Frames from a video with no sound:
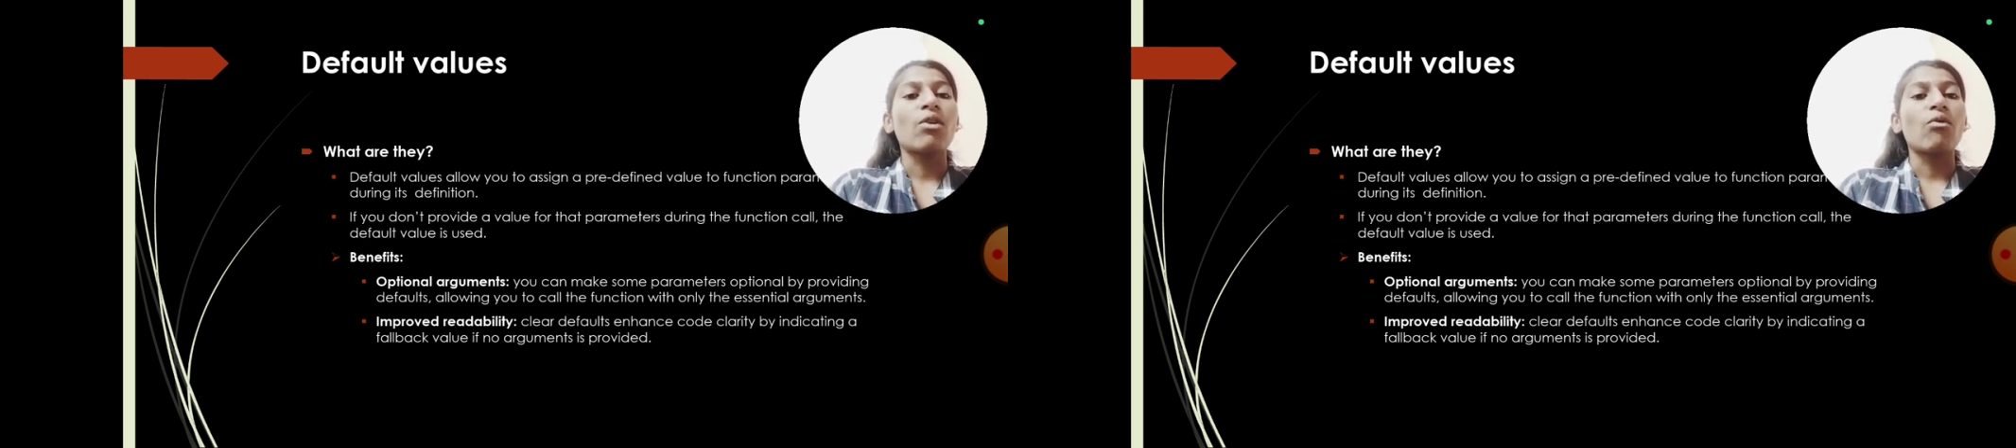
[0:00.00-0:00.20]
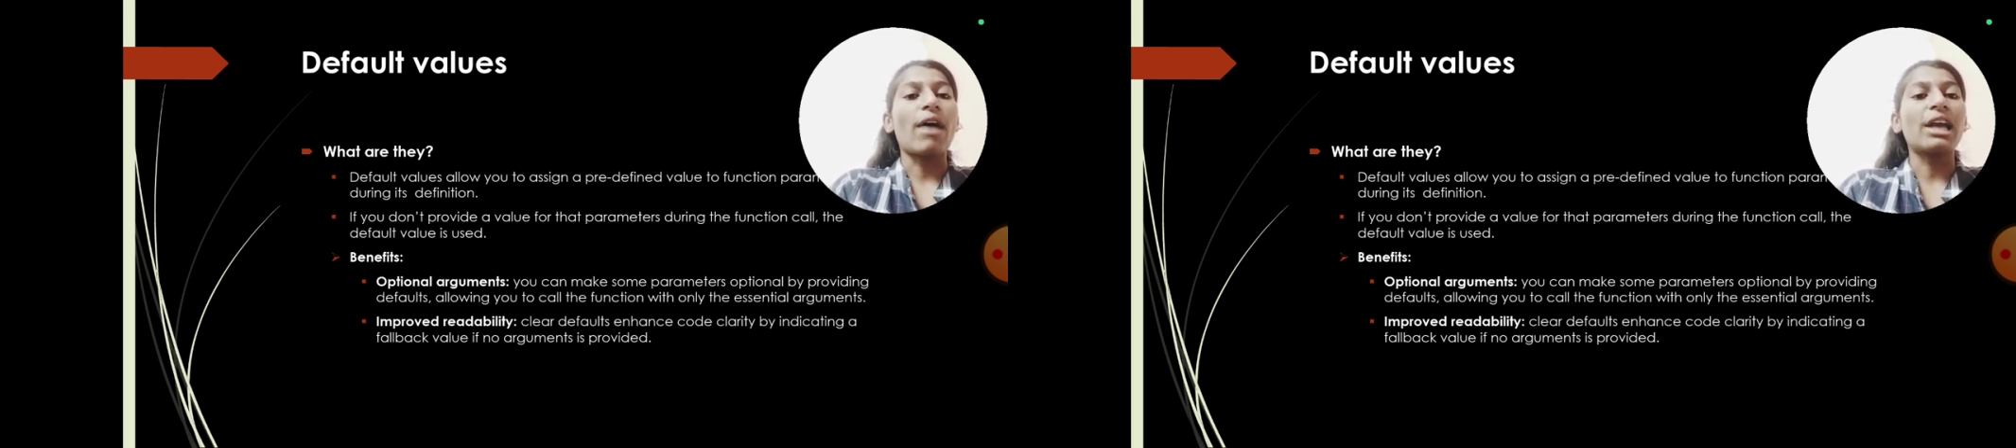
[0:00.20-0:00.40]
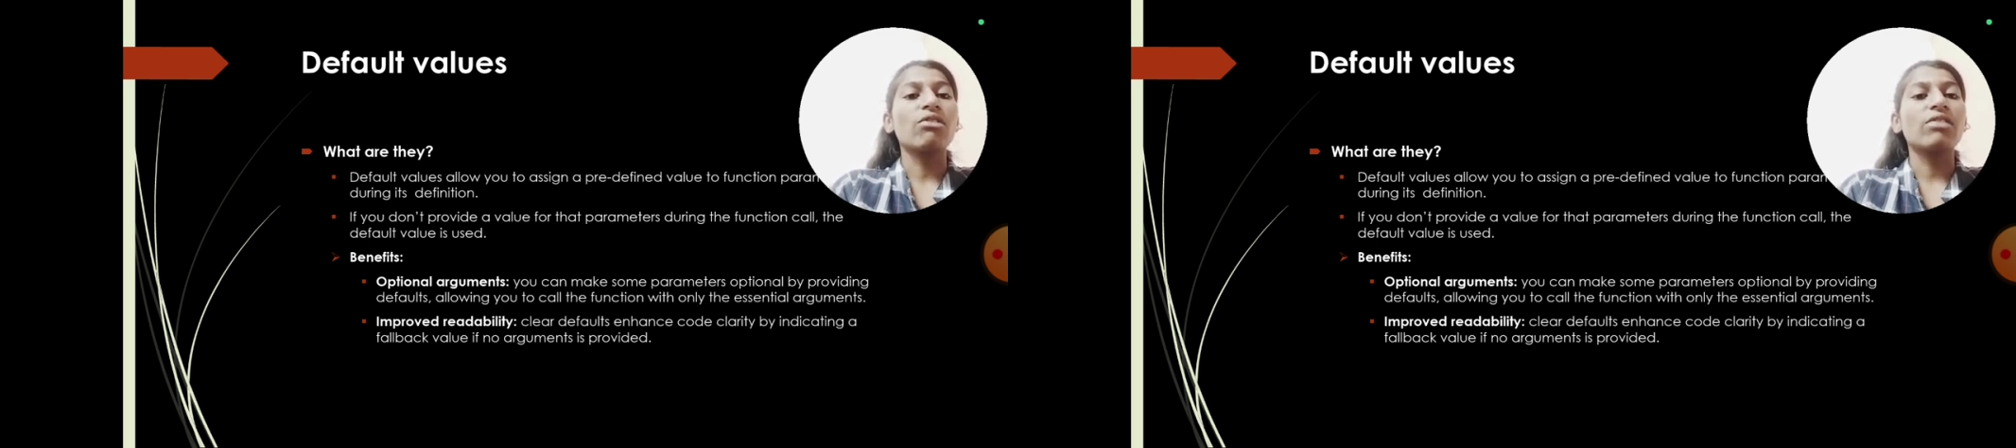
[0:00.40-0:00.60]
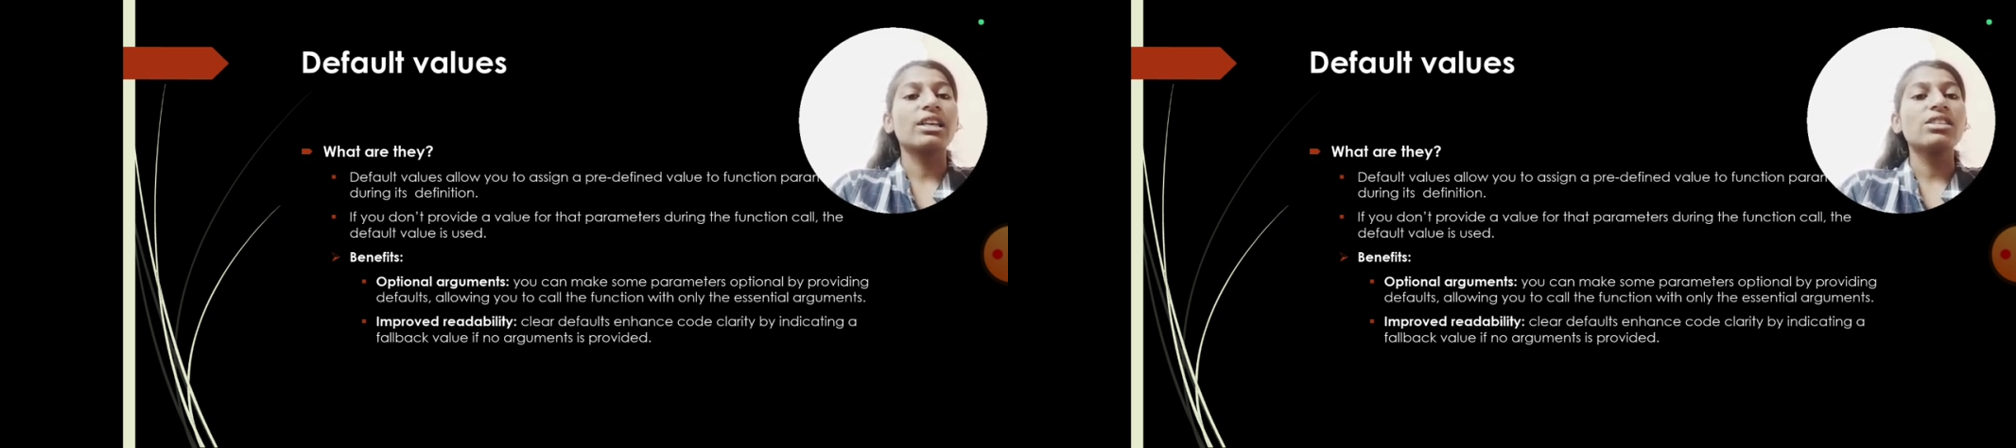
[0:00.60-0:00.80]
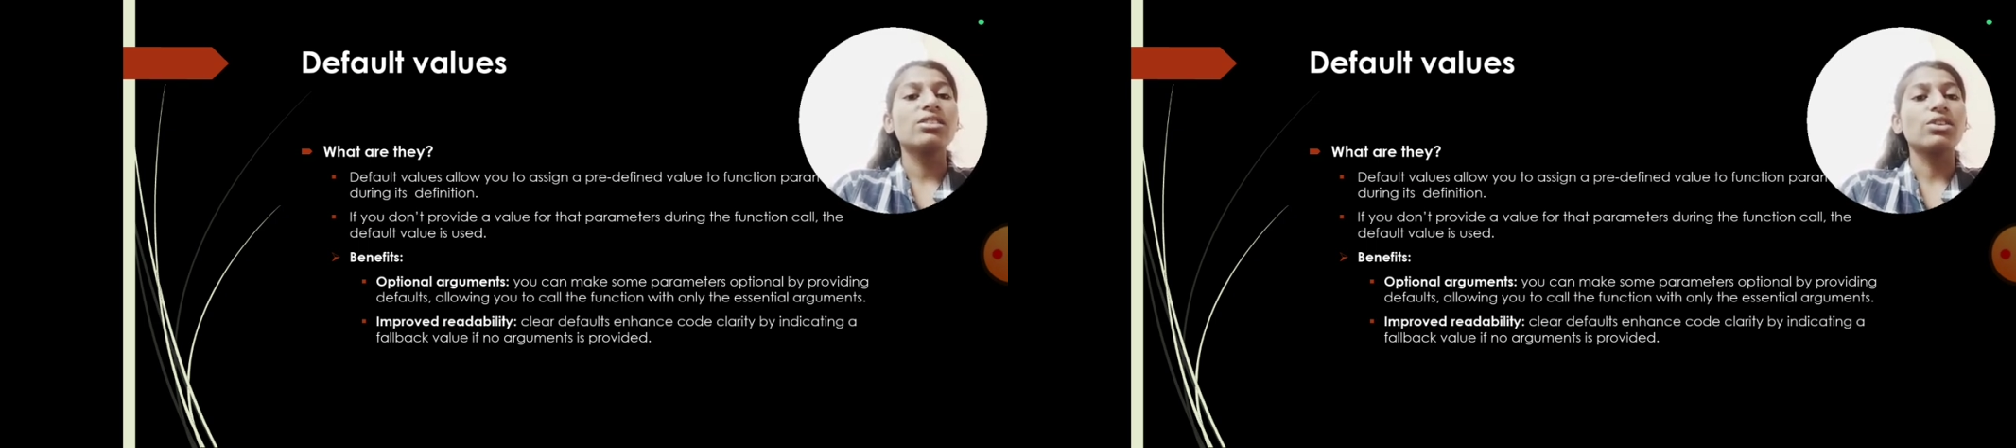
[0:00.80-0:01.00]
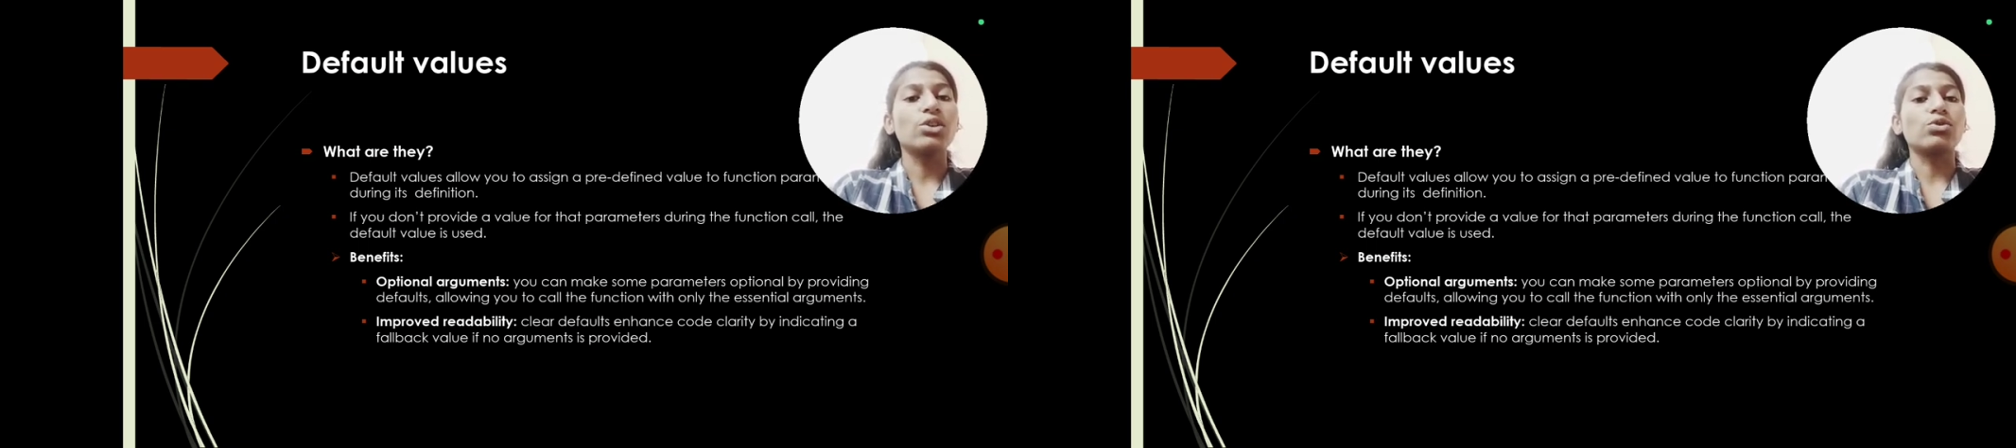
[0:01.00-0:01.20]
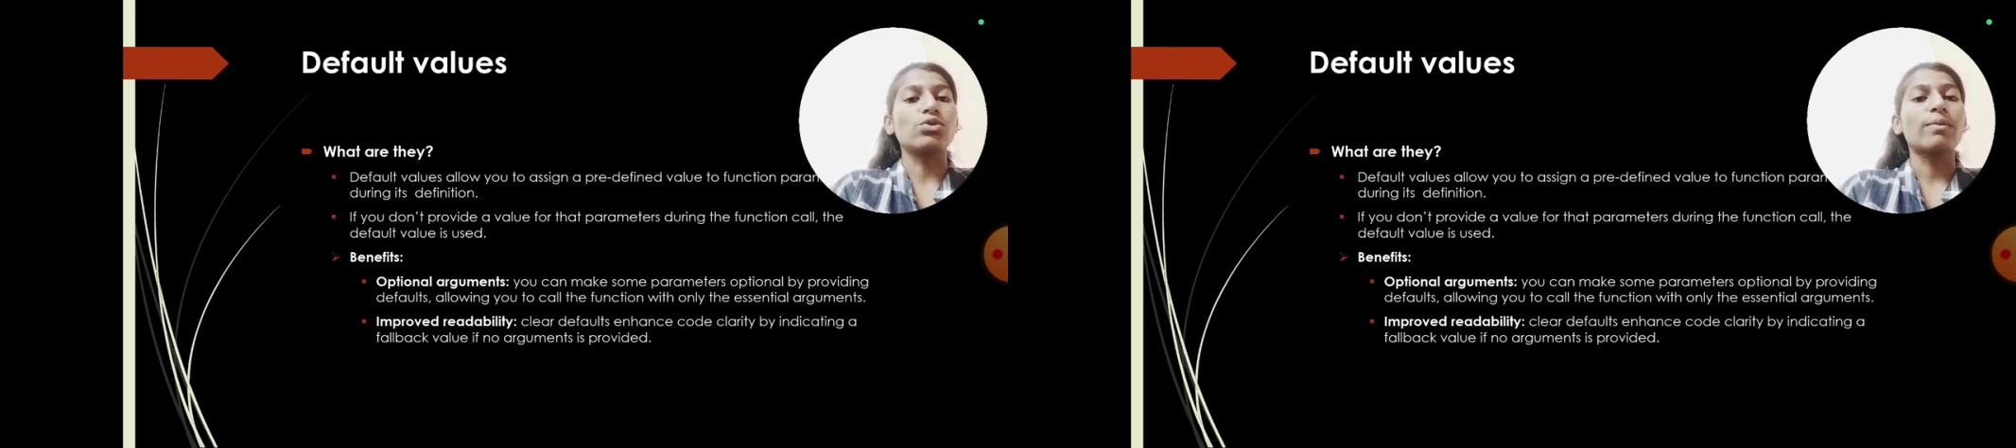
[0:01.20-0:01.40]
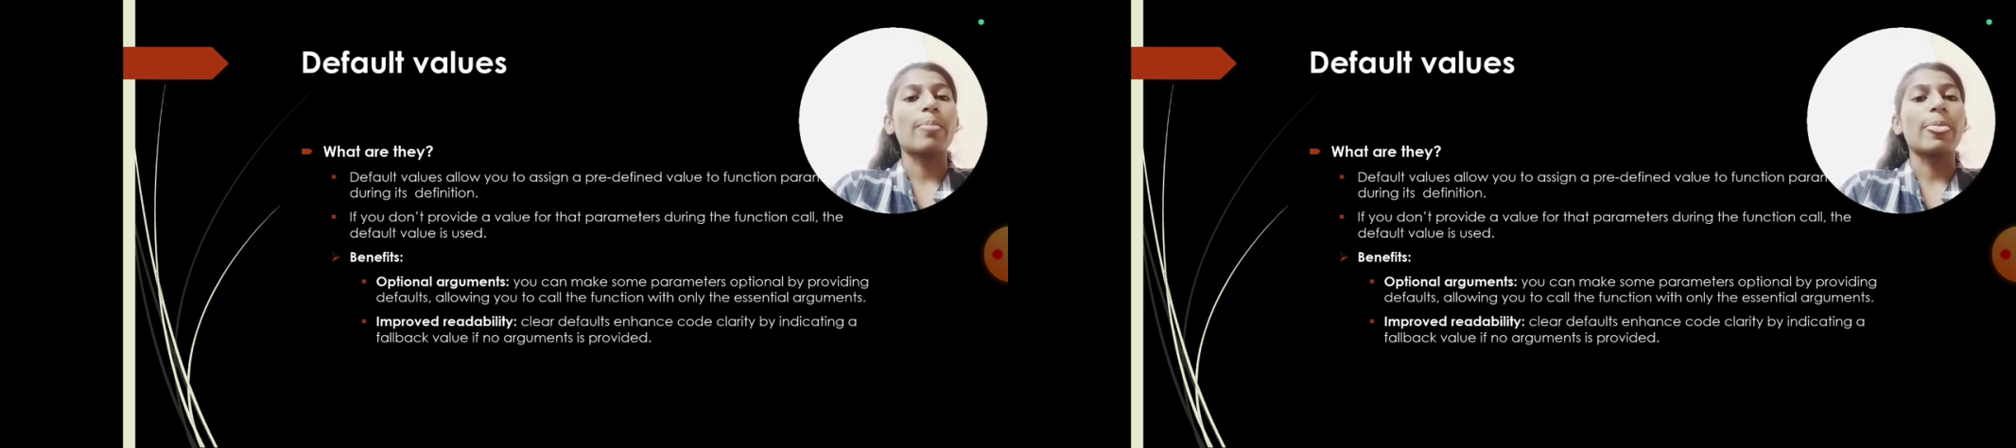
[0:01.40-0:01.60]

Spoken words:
value is used.